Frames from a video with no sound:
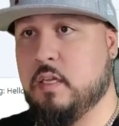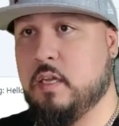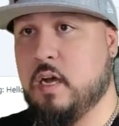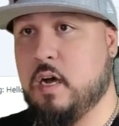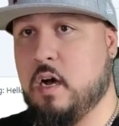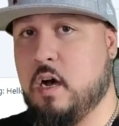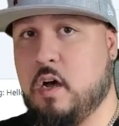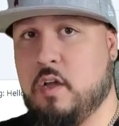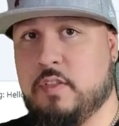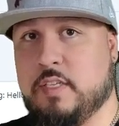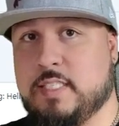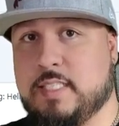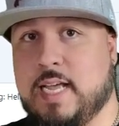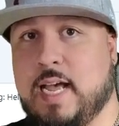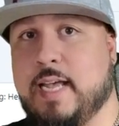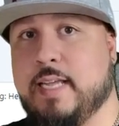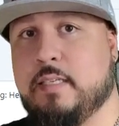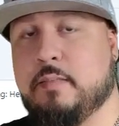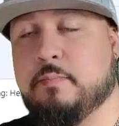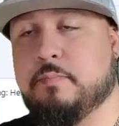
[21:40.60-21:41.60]
on the
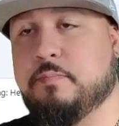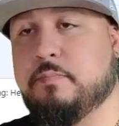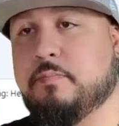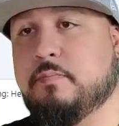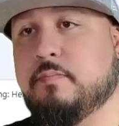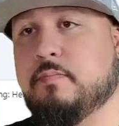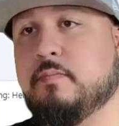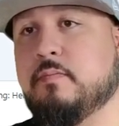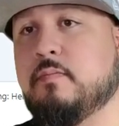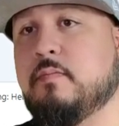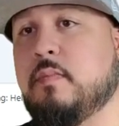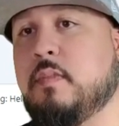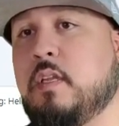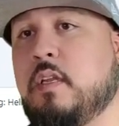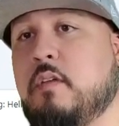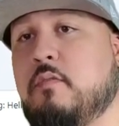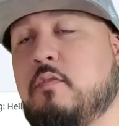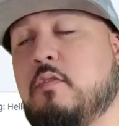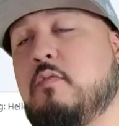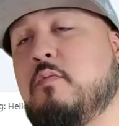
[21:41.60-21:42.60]
site.
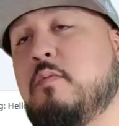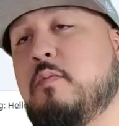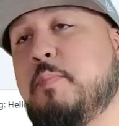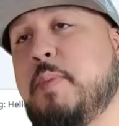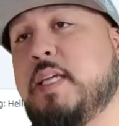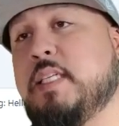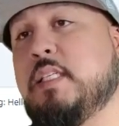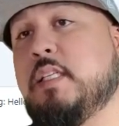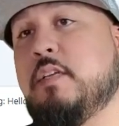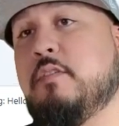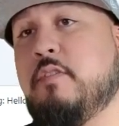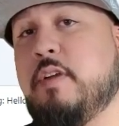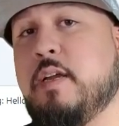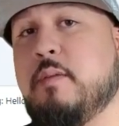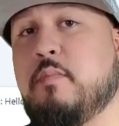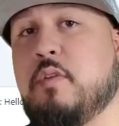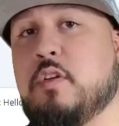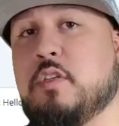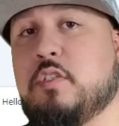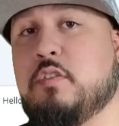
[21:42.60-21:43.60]
Well, basically
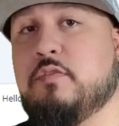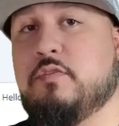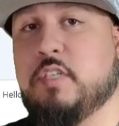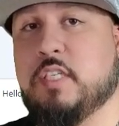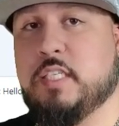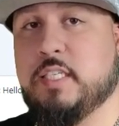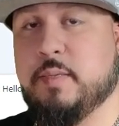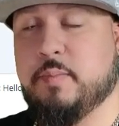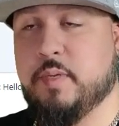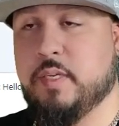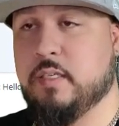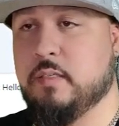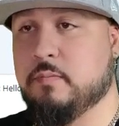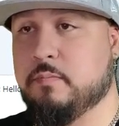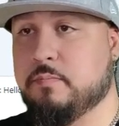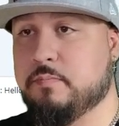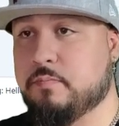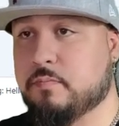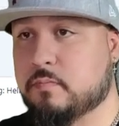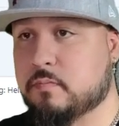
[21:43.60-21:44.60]
reimburse you for the shipping.
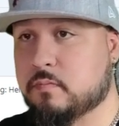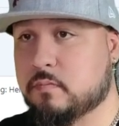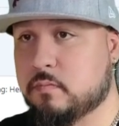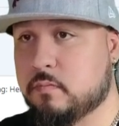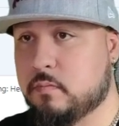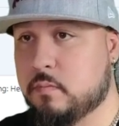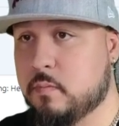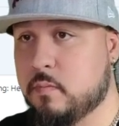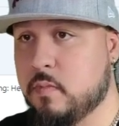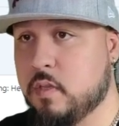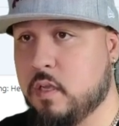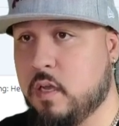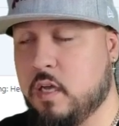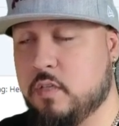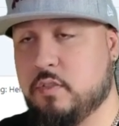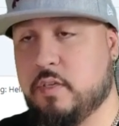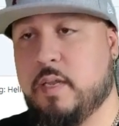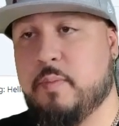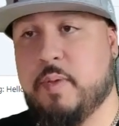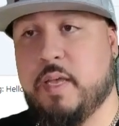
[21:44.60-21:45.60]

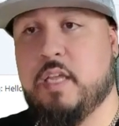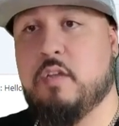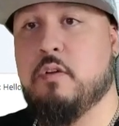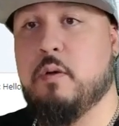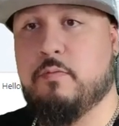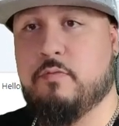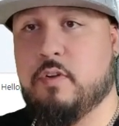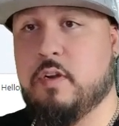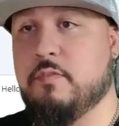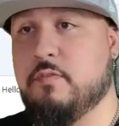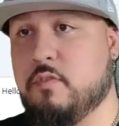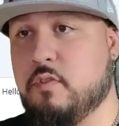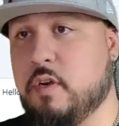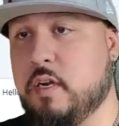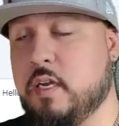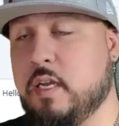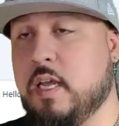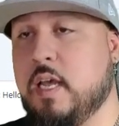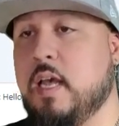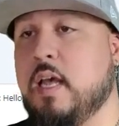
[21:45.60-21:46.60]
Also, they pay you up front for it.
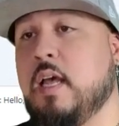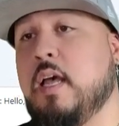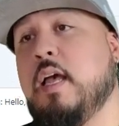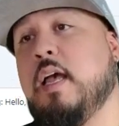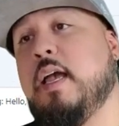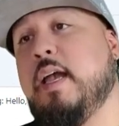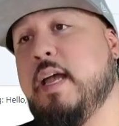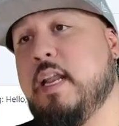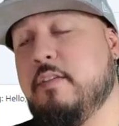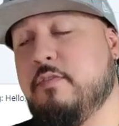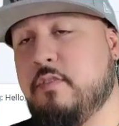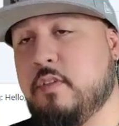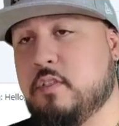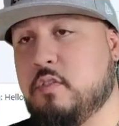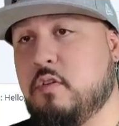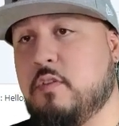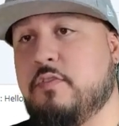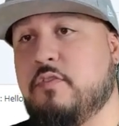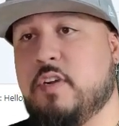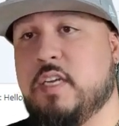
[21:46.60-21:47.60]
And
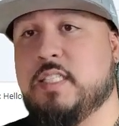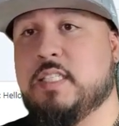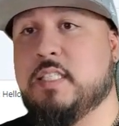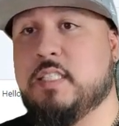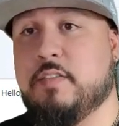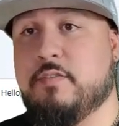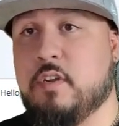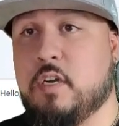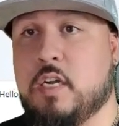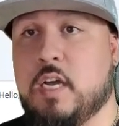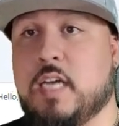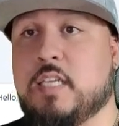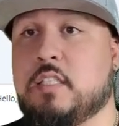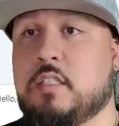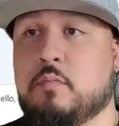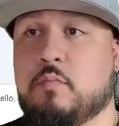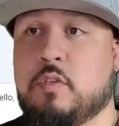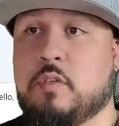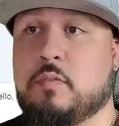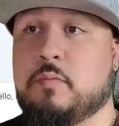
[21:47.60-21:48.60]
for instance, if your
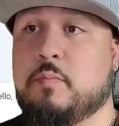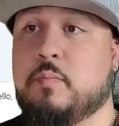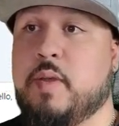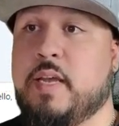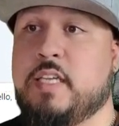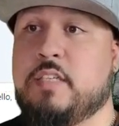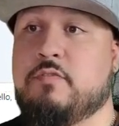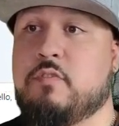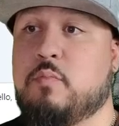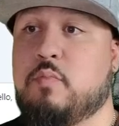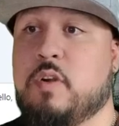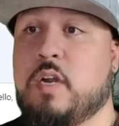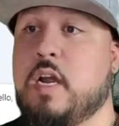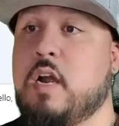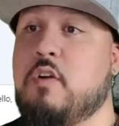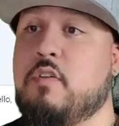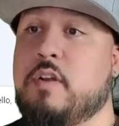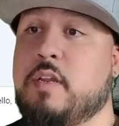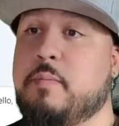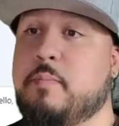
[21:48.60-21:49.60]
customer pays for
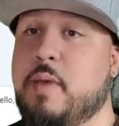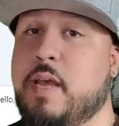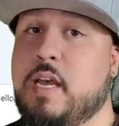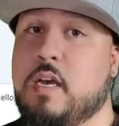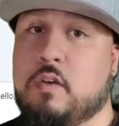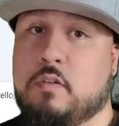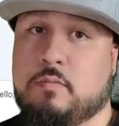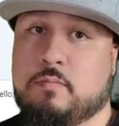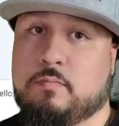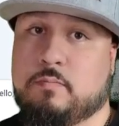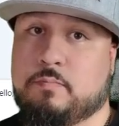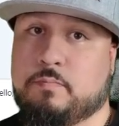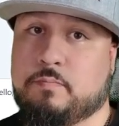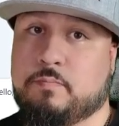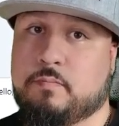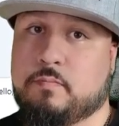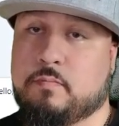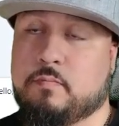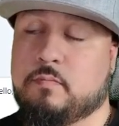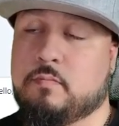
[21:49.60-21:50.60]
priority mail
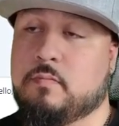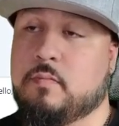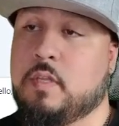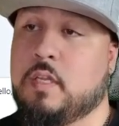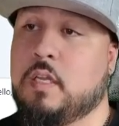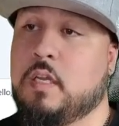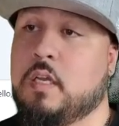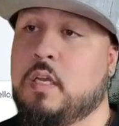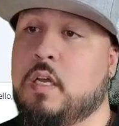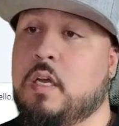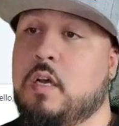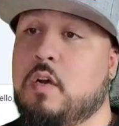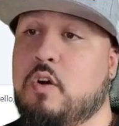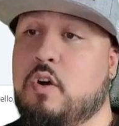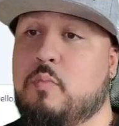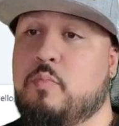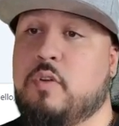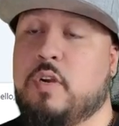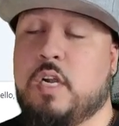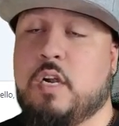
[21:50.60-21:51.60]
or
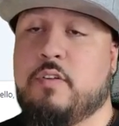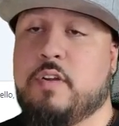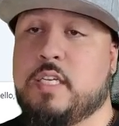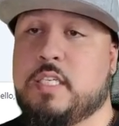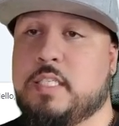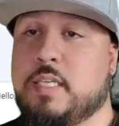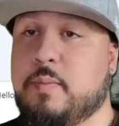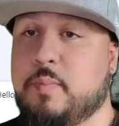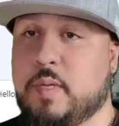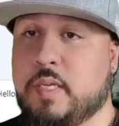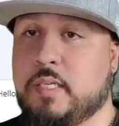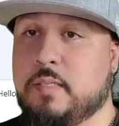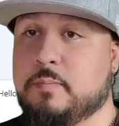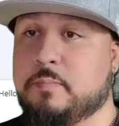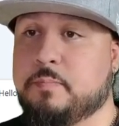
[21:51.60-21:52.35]
priority shipping,